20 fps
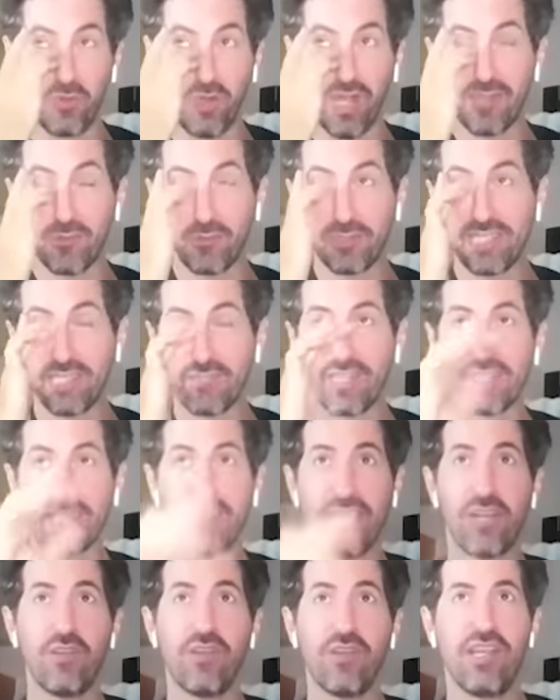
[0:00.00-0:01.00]
I would say right
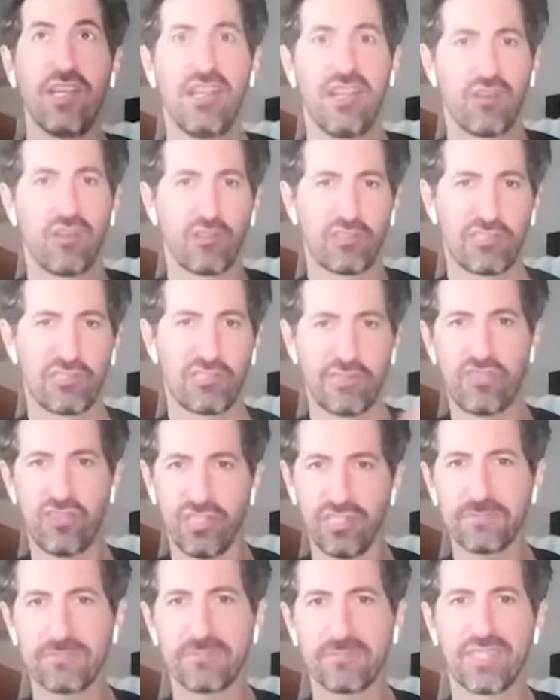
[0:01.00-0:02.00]
now, controversial,
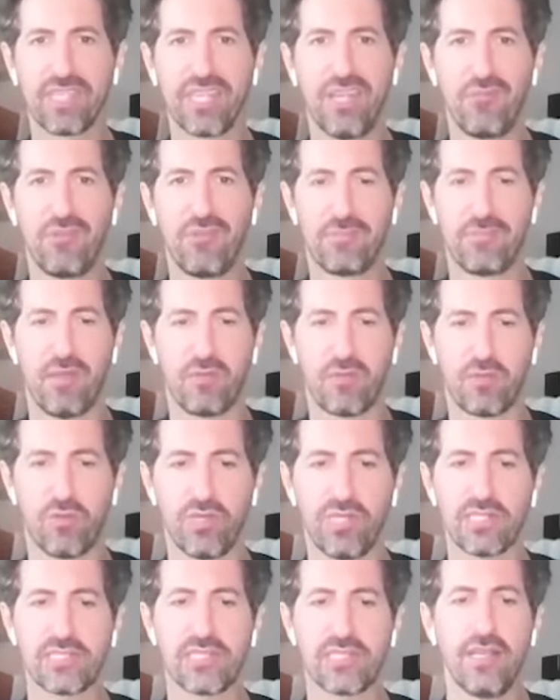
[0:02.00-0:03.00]
whether priming
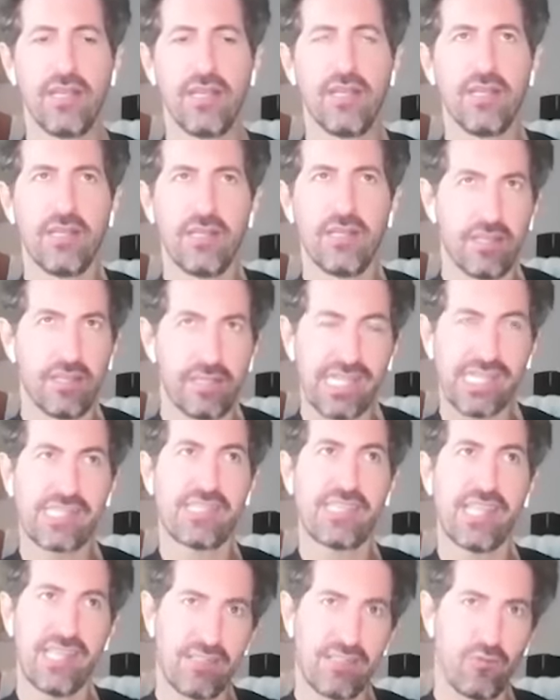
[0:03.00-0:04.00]
works. That
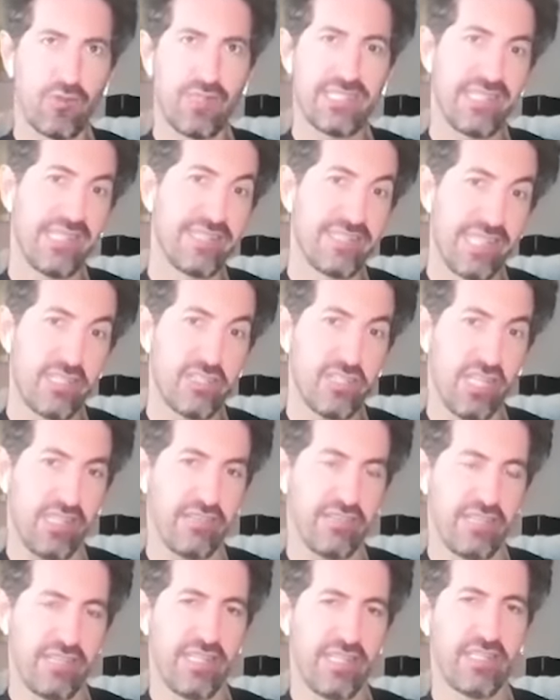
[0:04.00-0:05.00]
said, we still teach
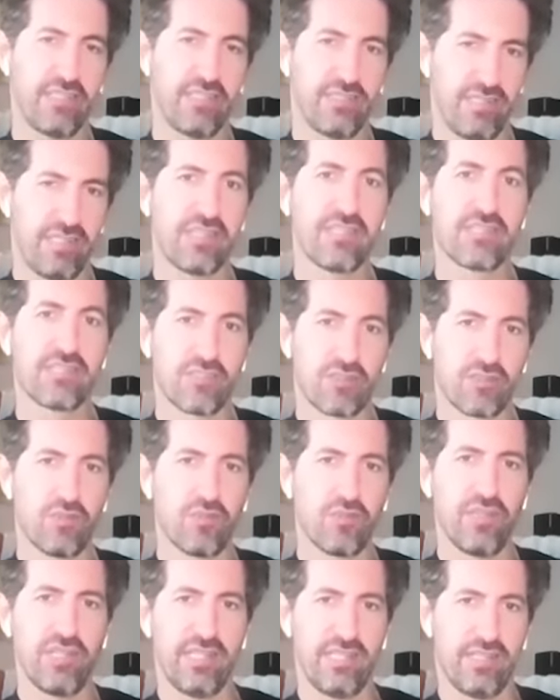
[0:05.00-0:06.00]
that in, in
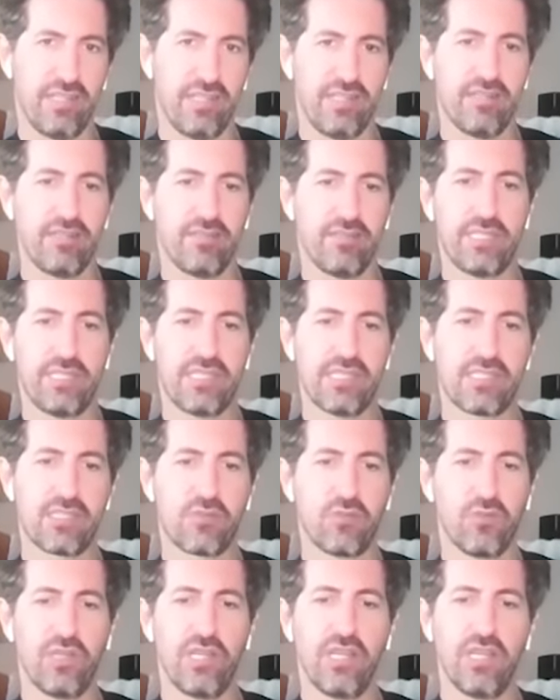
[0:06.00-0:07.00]
school, in, in business
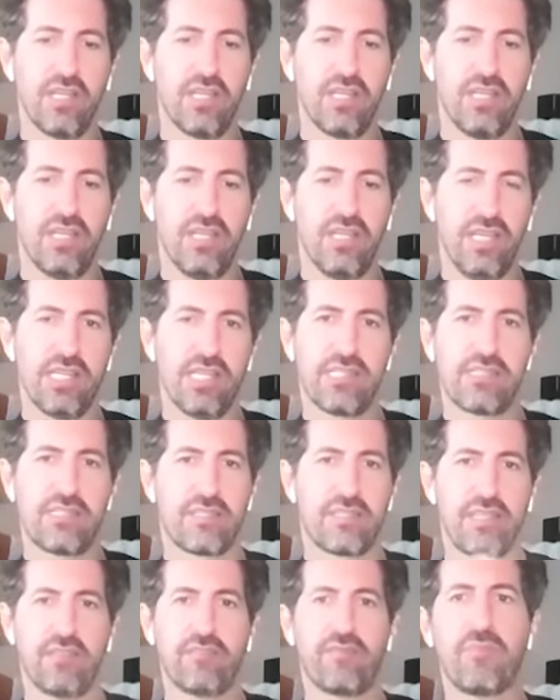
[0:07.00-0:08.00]
school, as
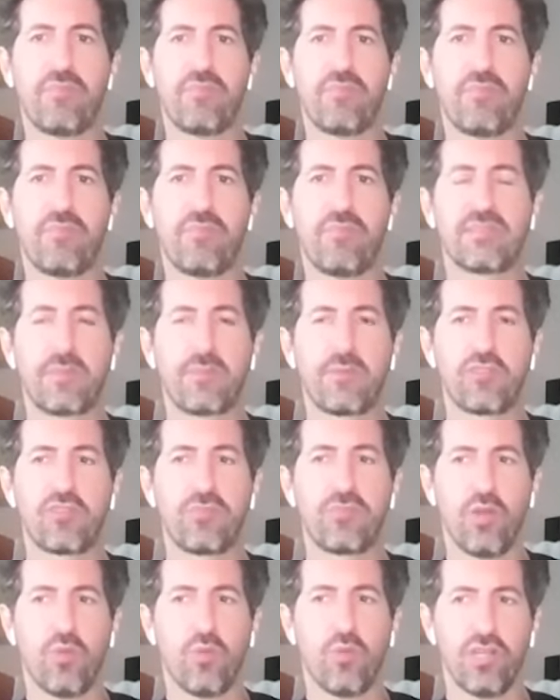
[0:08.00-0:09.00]
kind of a mechanism people should
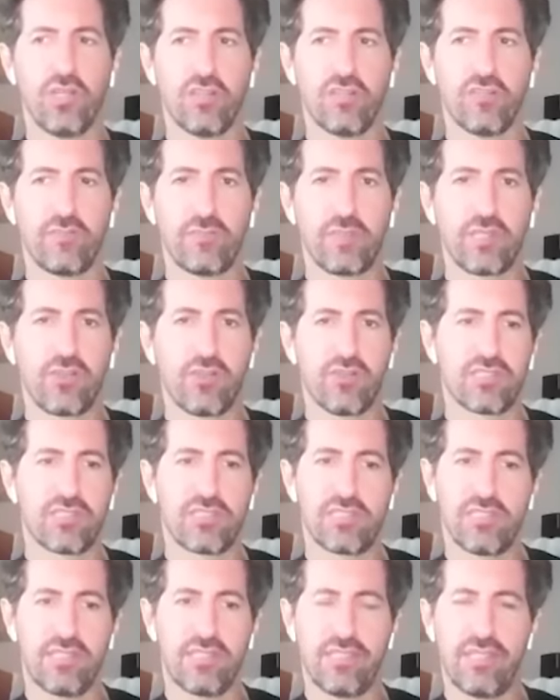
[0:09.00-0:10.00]
be aware of,
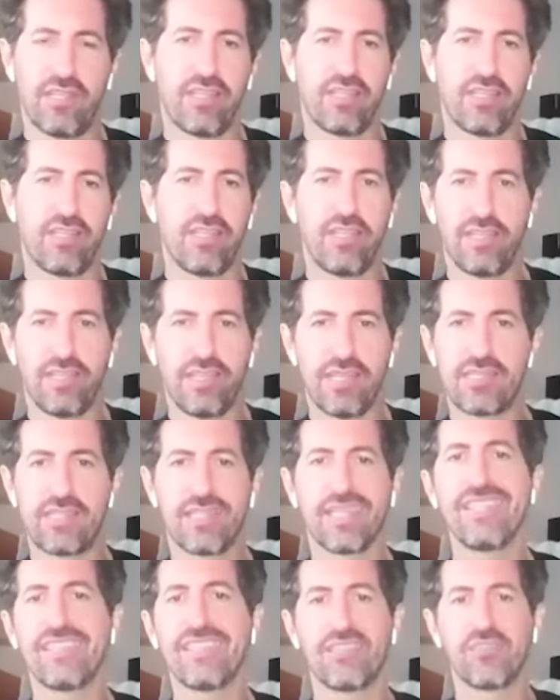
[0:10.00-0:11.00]
because it,
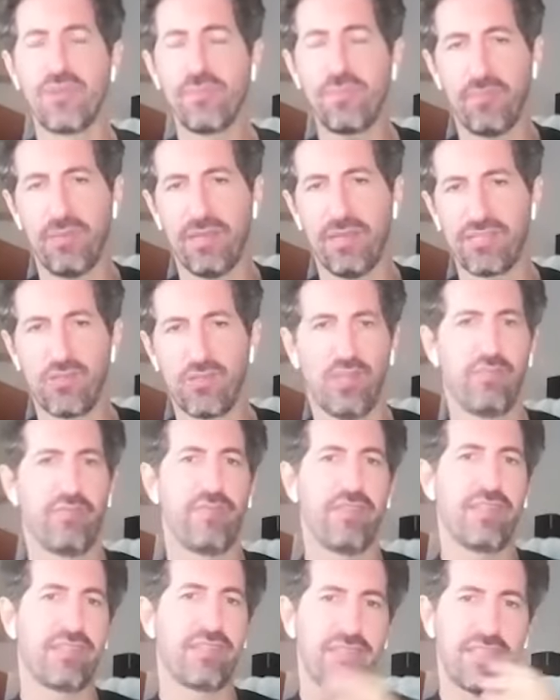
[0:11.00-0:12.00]
it's easy to implement. So
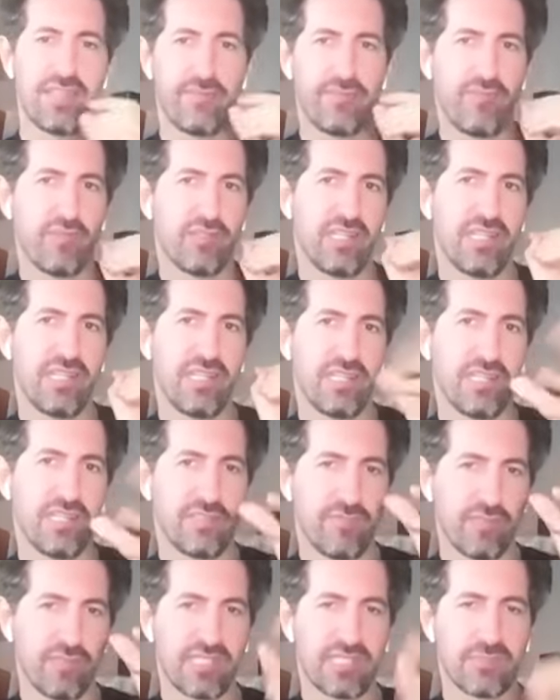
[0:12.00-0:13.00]
if, it, if for the
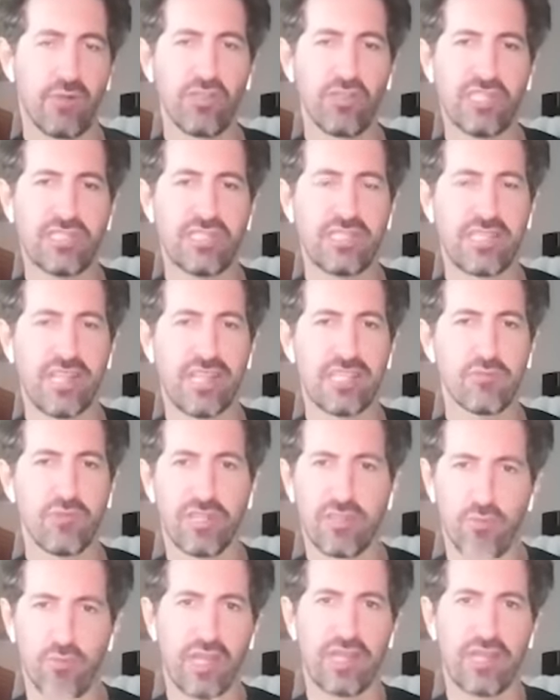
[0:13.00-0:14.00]
for the small chance that it does work, why